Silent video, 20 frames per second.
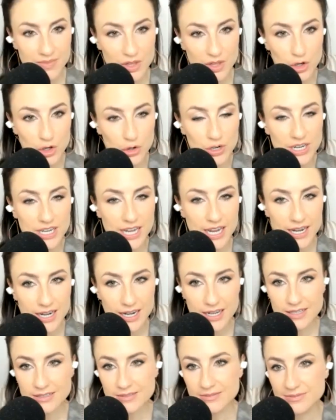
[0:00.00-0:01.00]
the
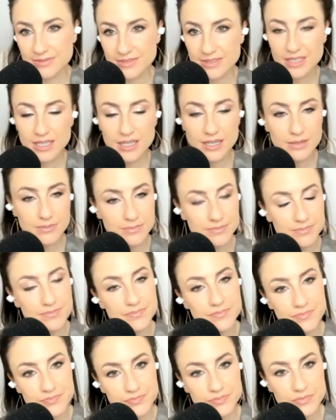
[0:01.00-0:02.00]
creating. Yeah.
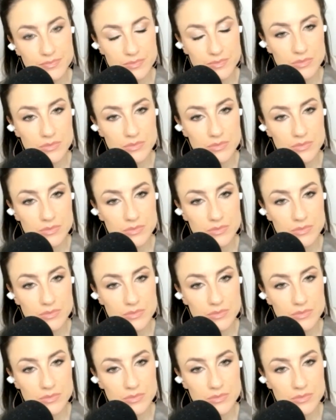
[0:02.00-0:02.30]
It's a